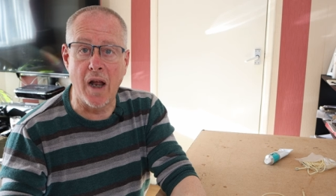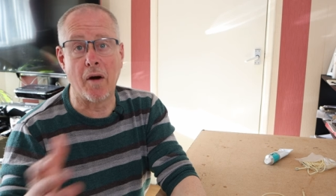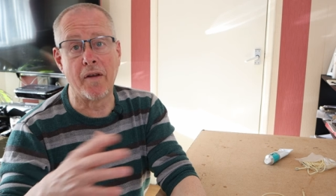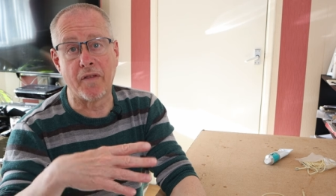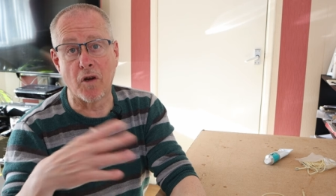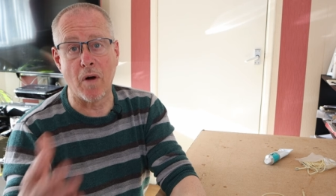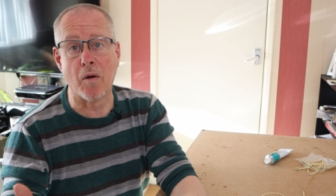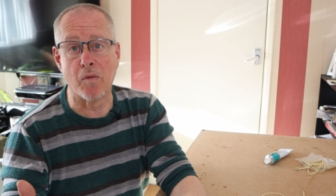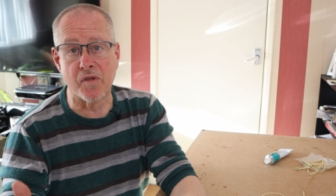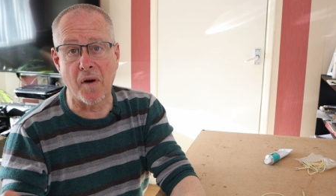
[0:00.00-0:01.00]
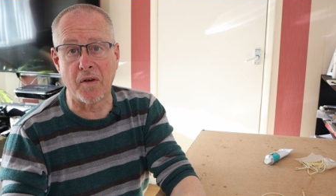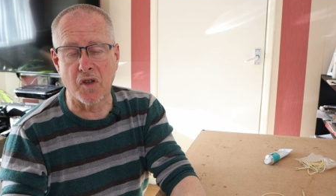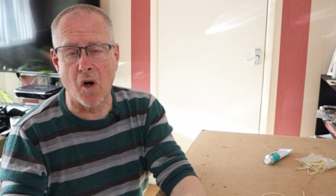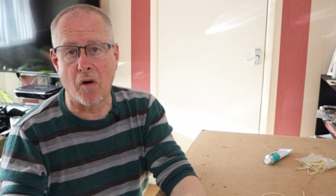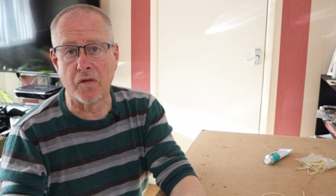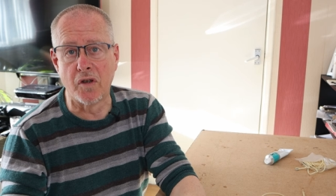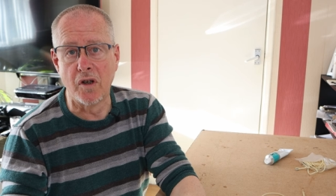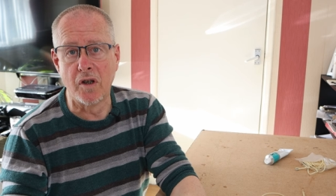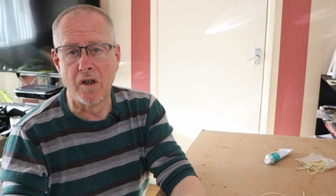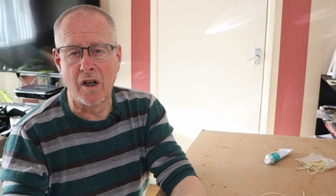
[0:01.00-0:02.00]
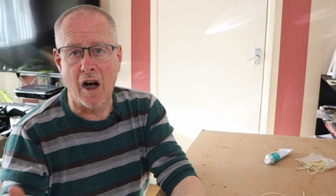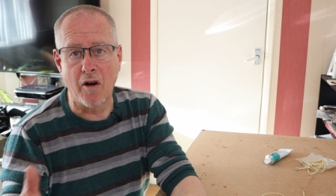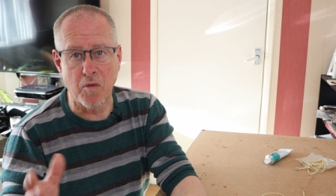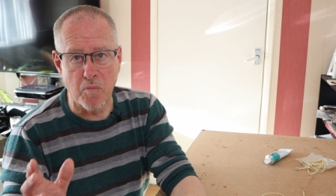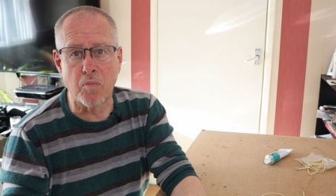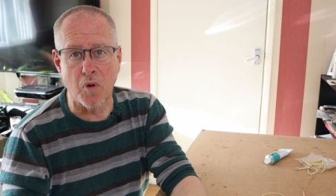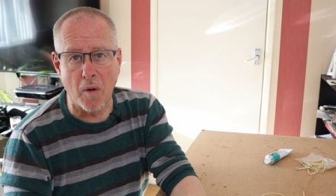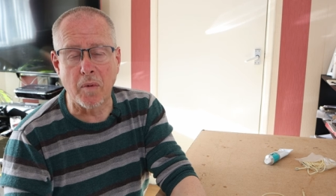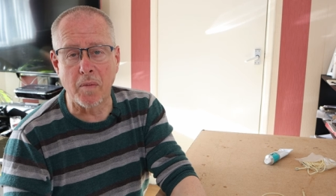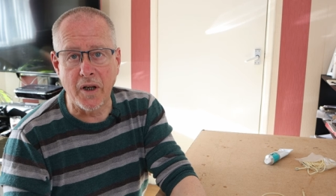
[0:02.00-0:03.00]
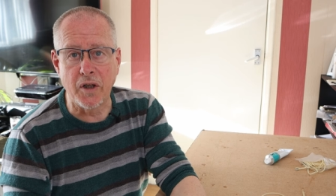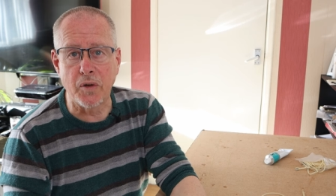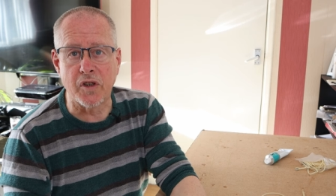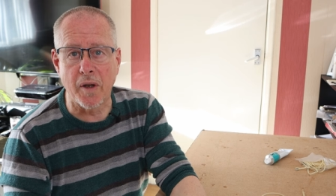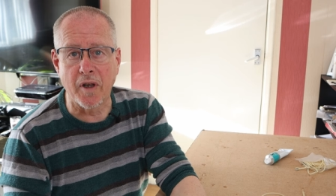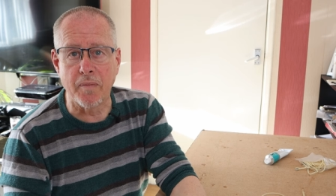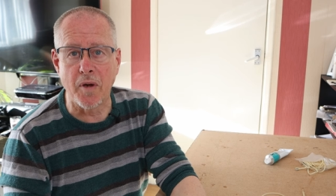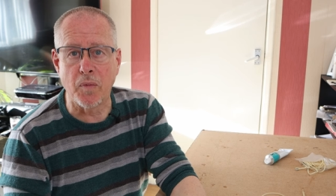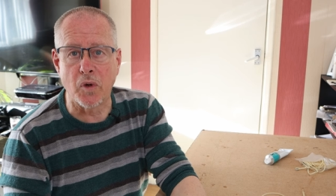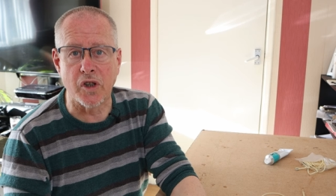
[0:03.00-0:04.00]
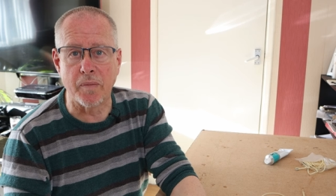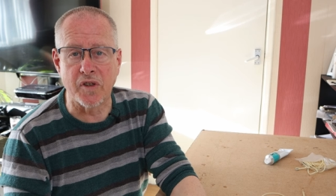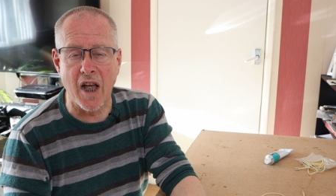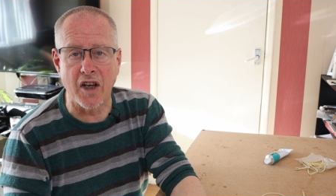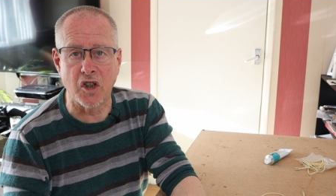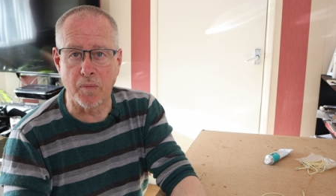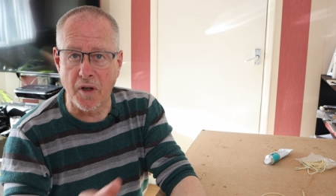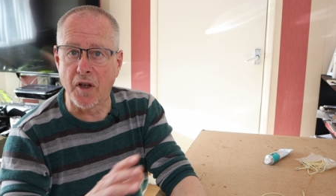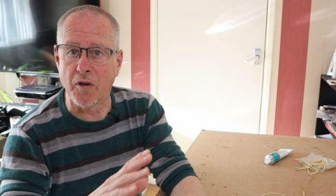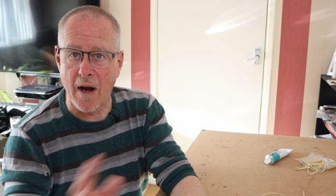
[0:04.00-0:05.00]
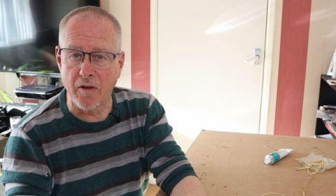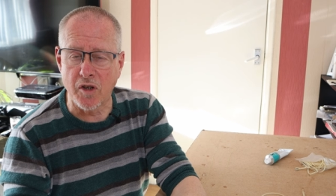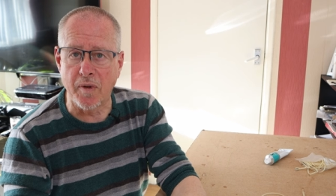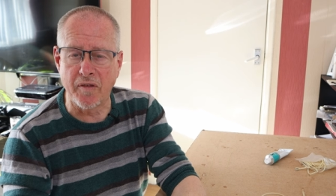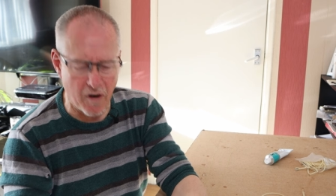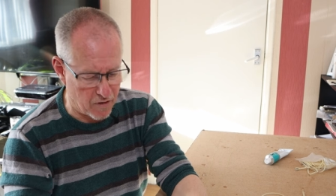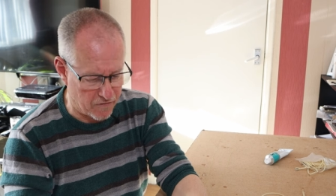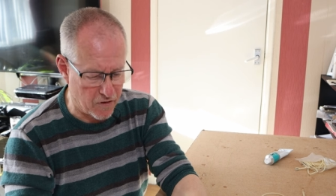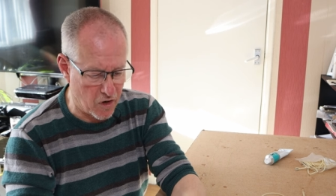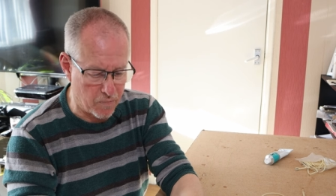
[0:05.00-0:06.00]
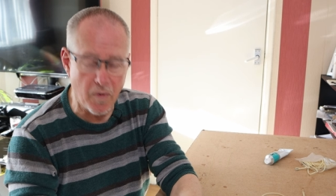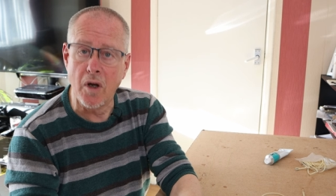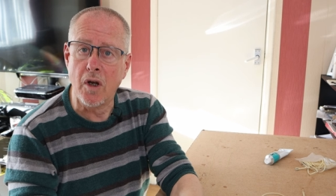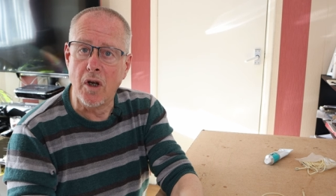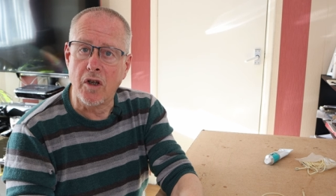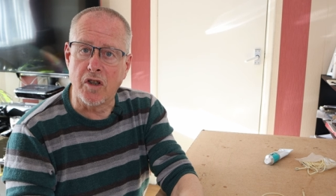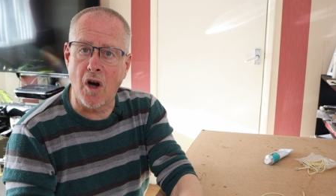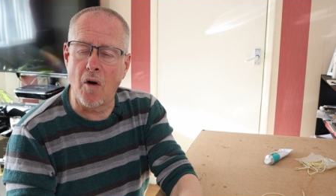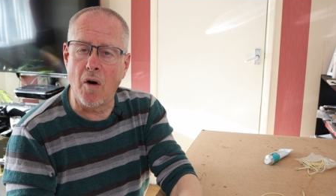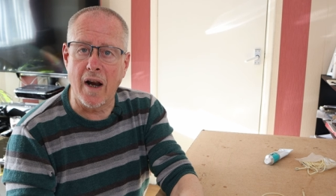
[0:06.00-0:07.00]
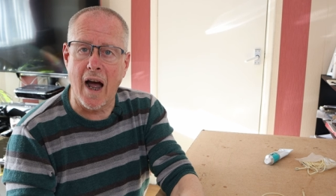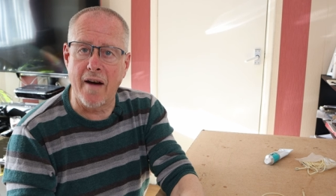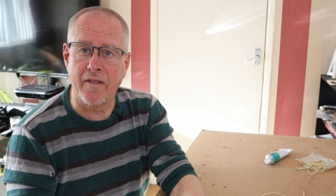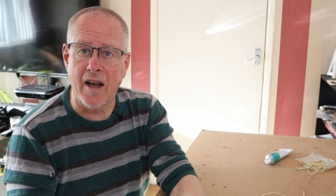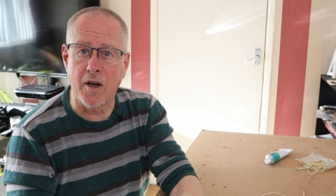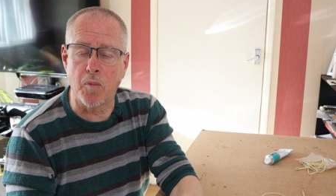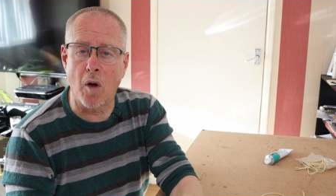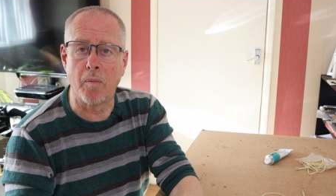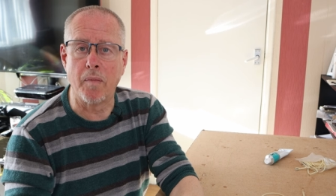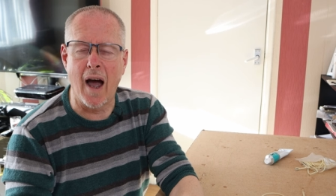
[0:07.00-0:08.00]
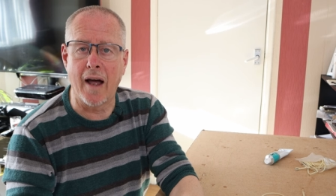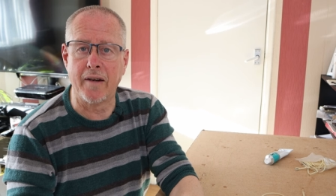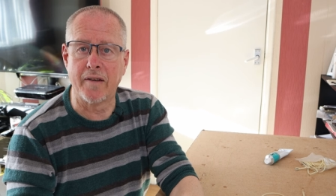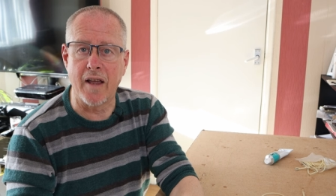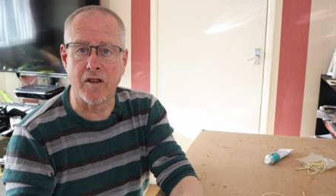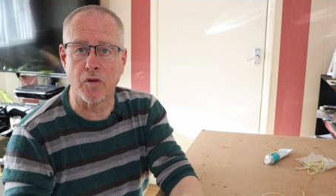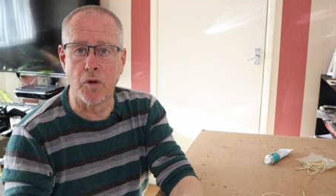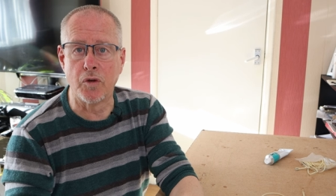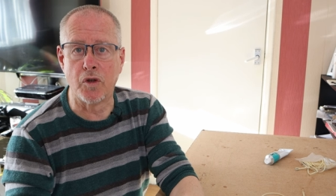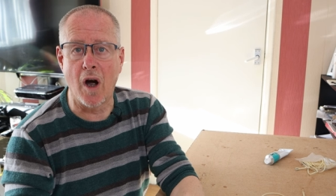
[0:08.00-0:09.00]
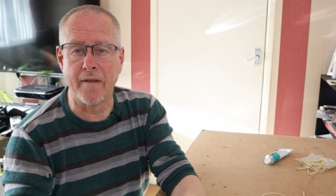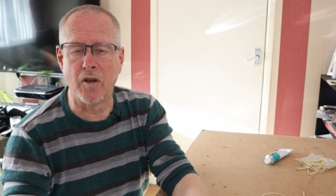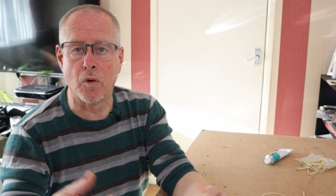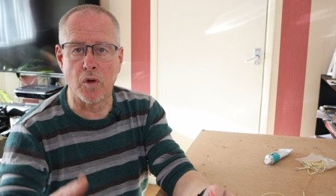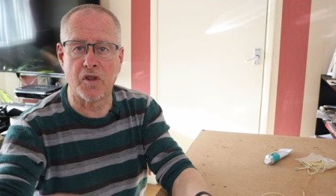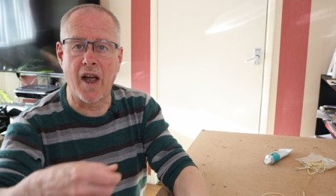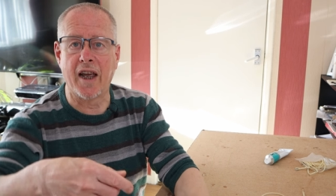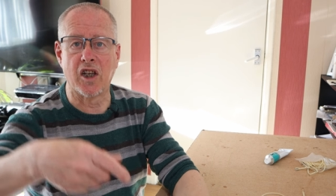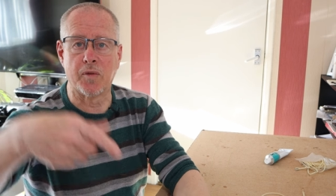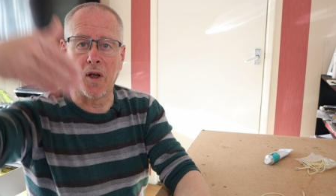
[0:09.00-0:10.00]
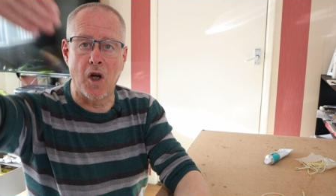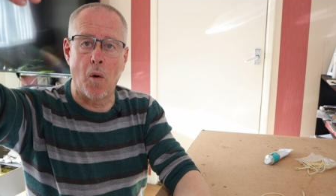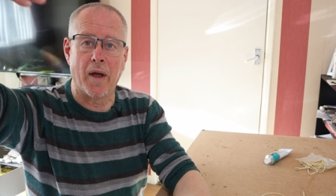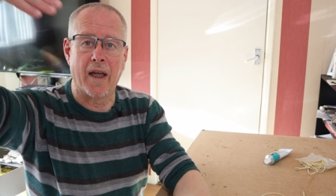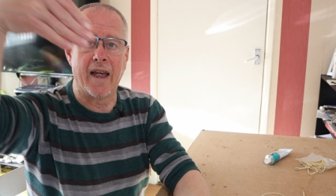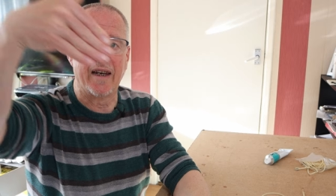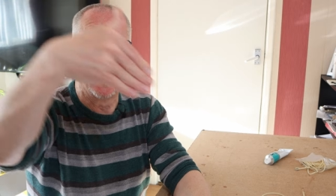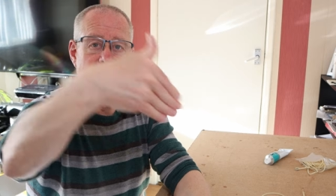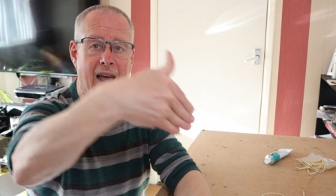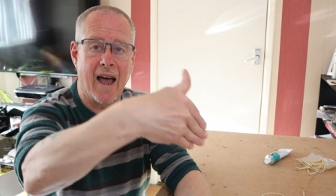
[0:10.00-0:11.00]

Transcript: Now, if the ground was very soft, I would probably use something a bit more substantial, but the ground has been very firm. So I haven't had a problem. And that screwdriver or stake has been going in